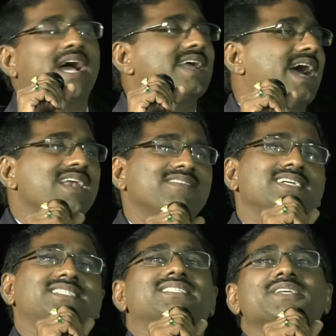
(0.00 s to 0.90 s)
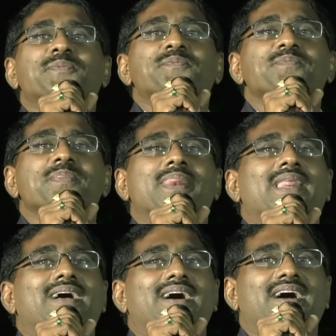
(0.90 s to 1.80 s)
I always
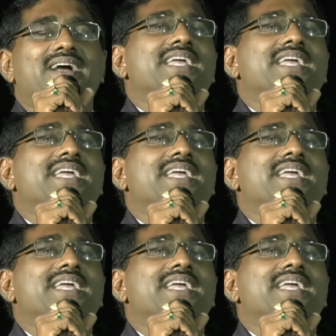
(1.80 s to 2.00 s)
uh,